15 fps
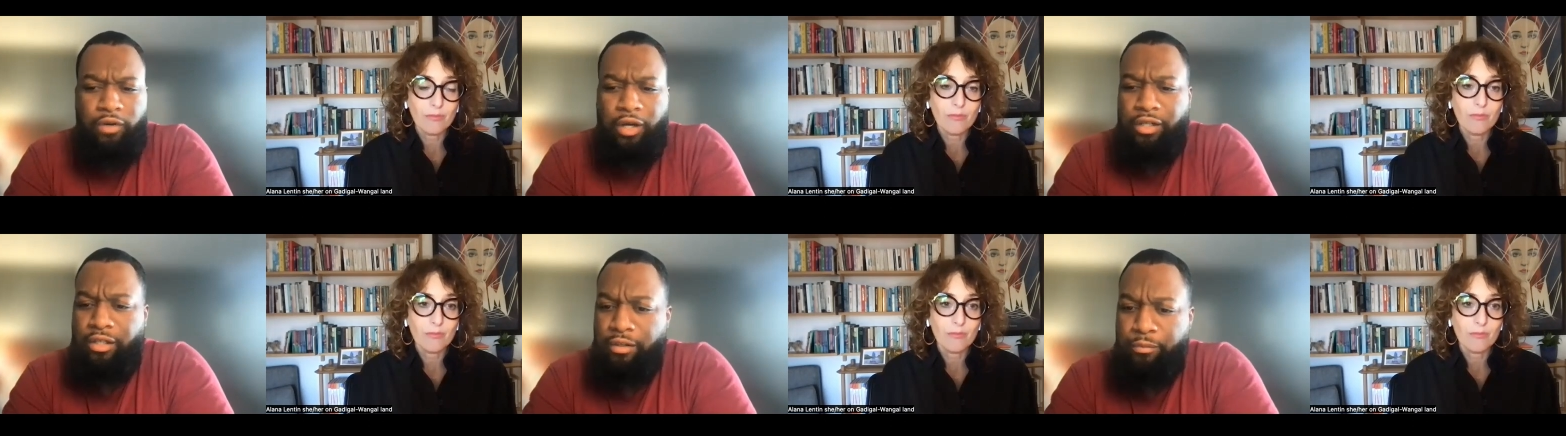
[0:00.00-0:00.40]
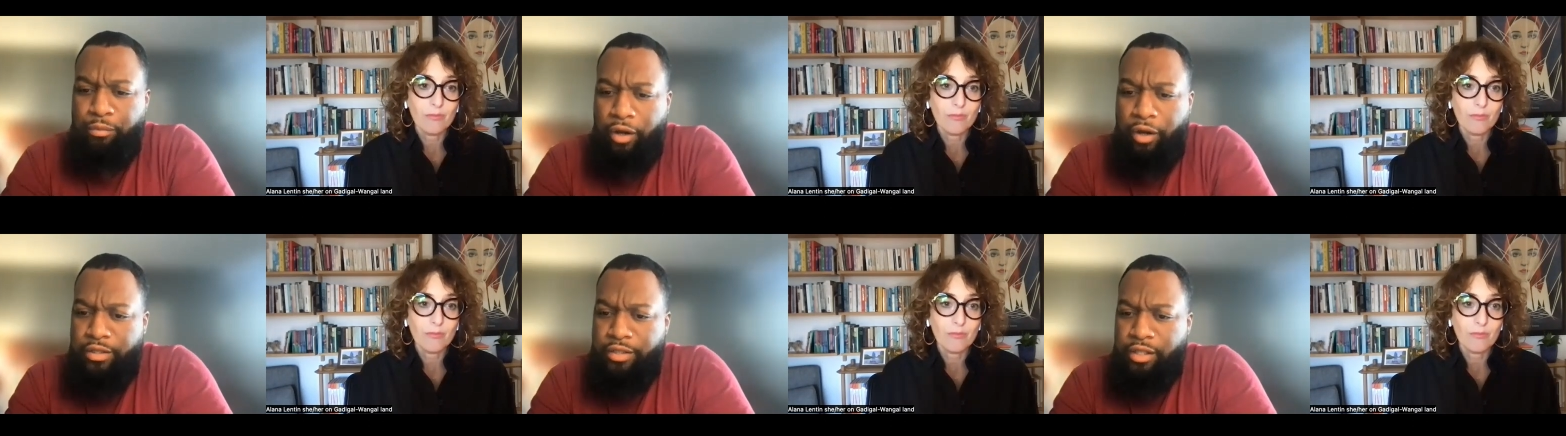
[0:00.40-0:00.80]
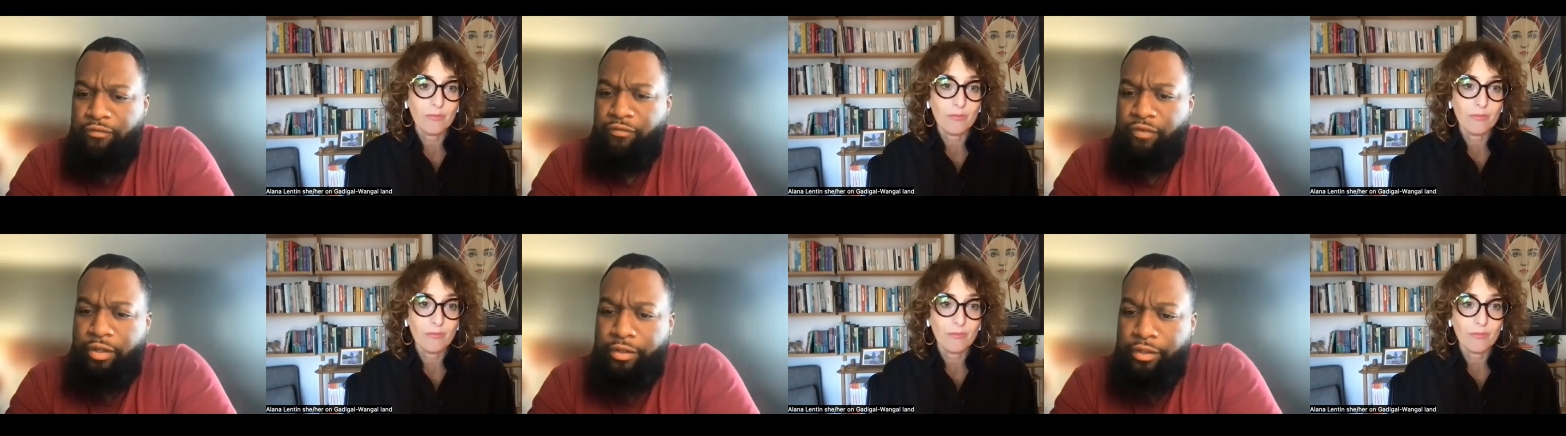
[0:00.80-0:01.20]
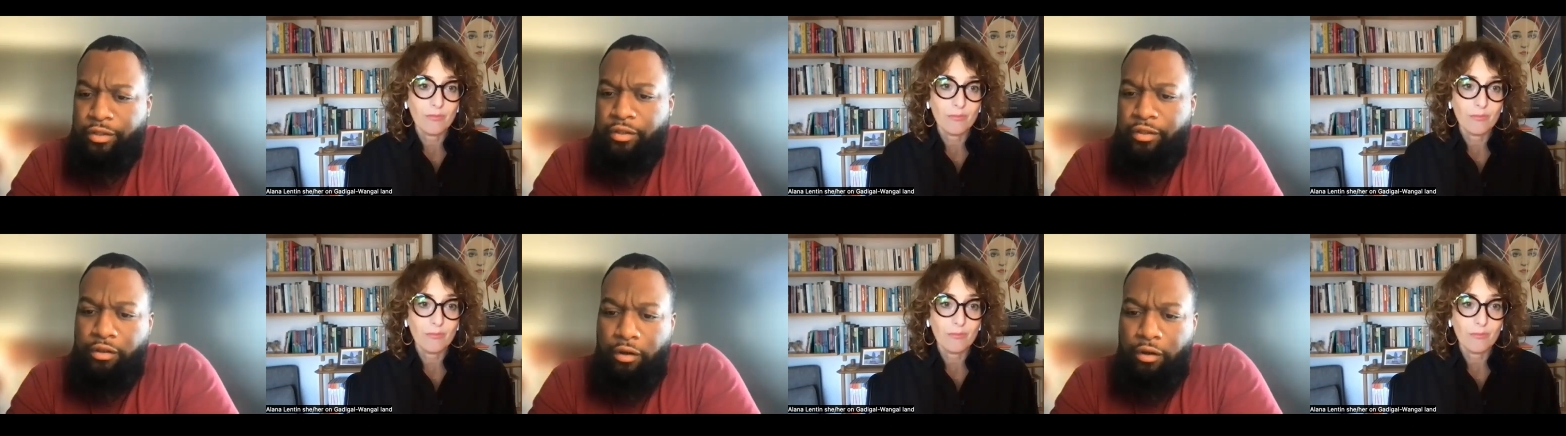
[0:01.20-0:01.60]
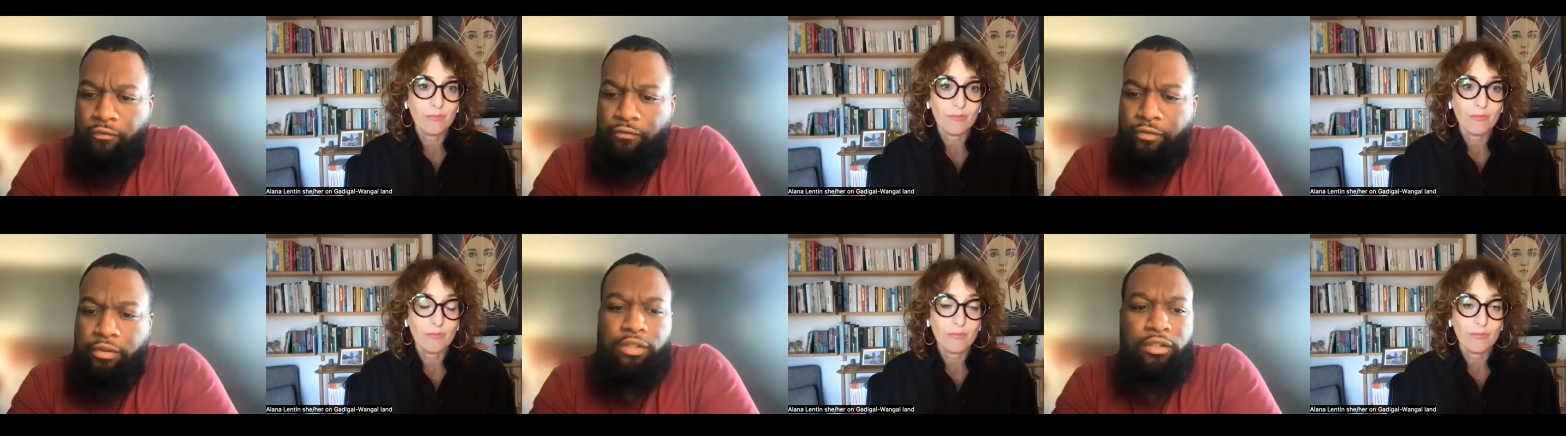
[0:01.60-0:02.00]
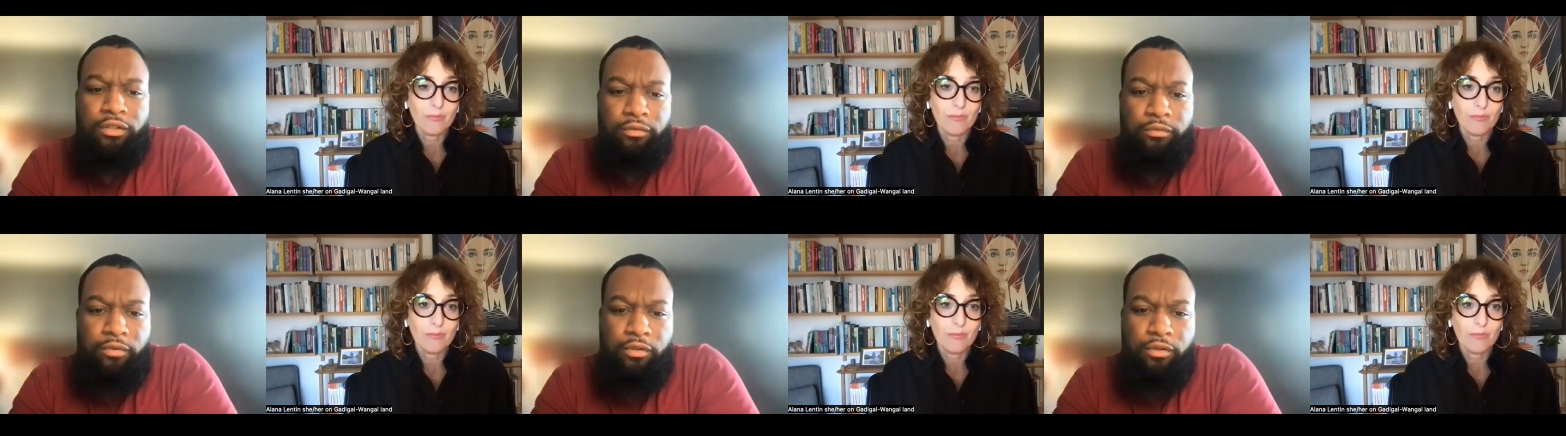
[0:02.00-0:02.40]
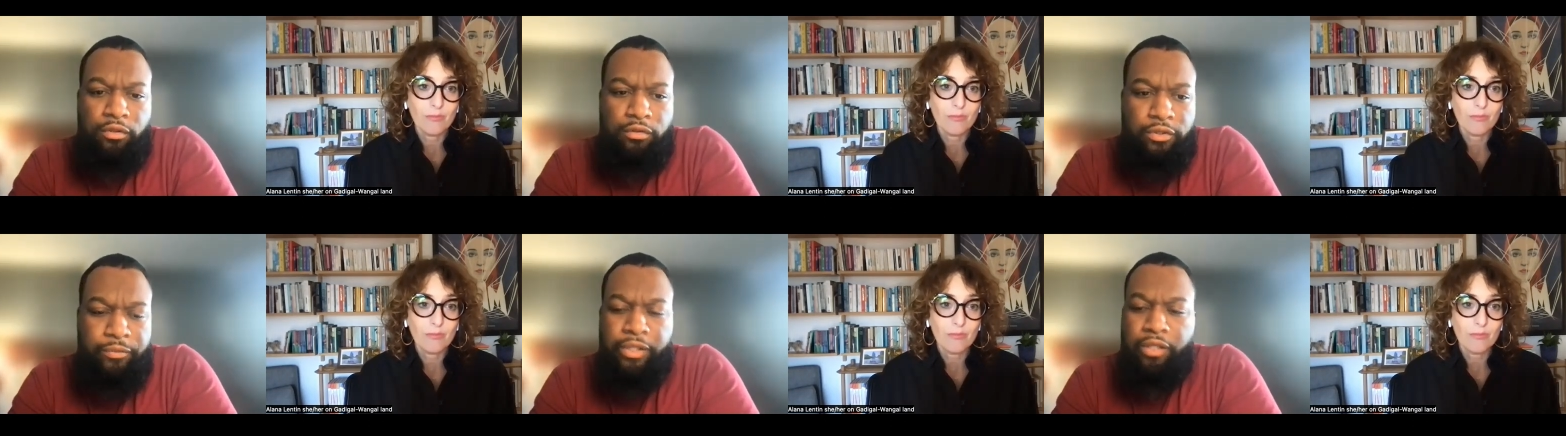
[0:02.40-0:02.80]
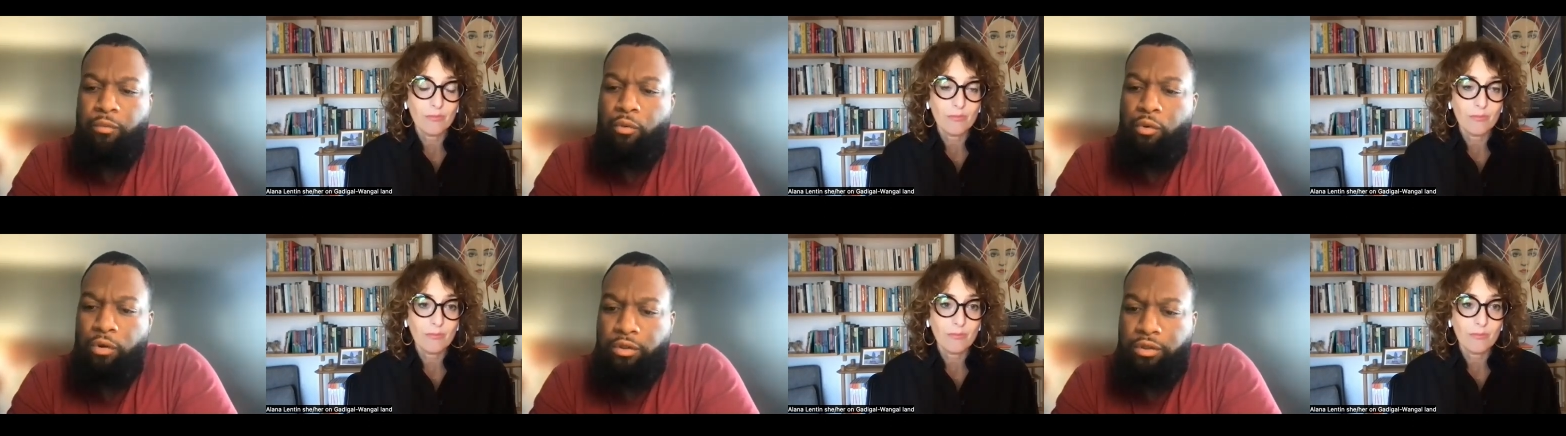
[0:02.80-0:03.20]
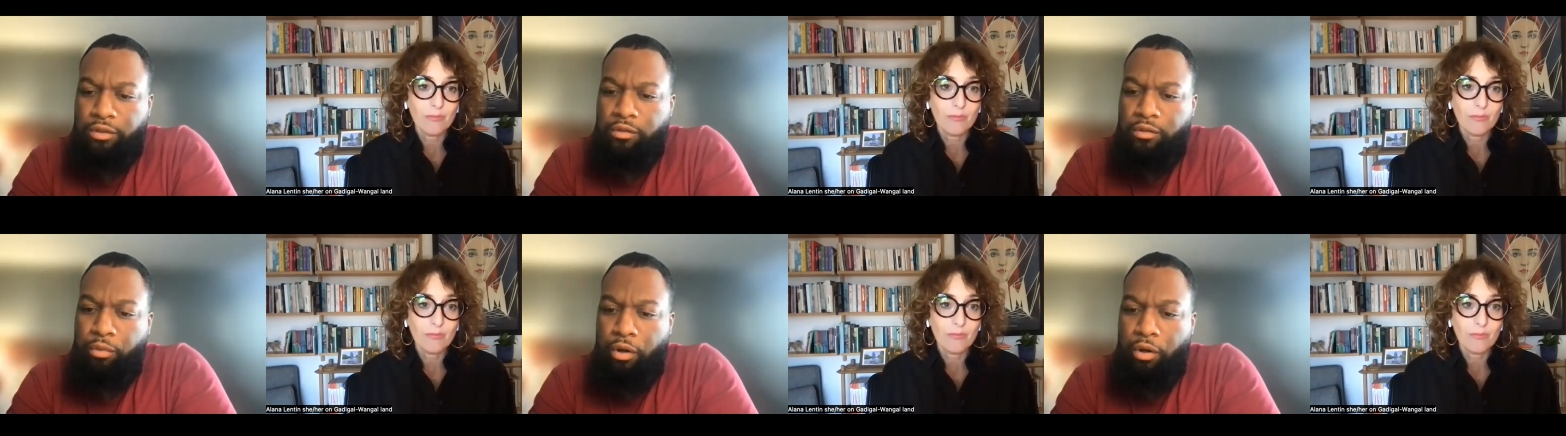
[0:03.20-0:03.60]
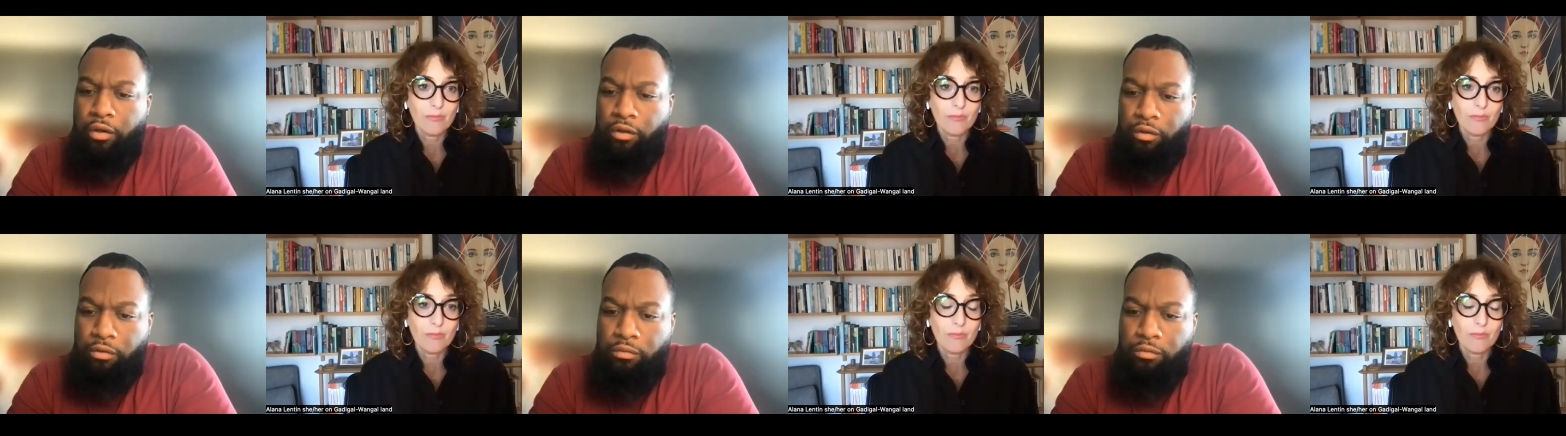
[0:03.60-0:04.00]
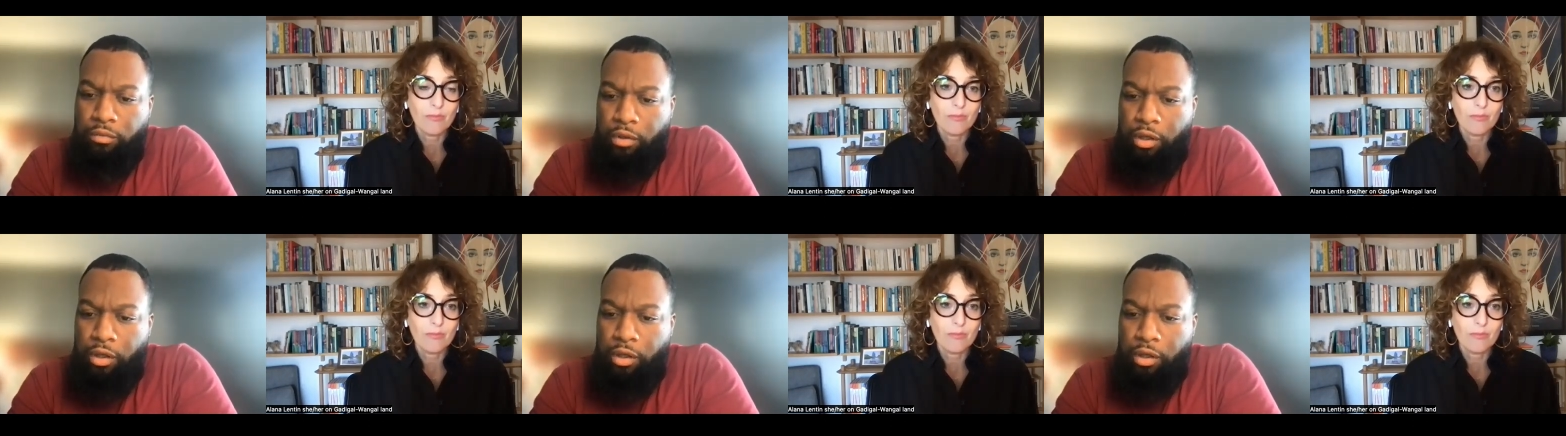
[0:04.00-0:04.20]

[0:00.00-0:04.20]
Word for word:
Speaker 1: trying to get a project funded that hopefully you know speak more to the broader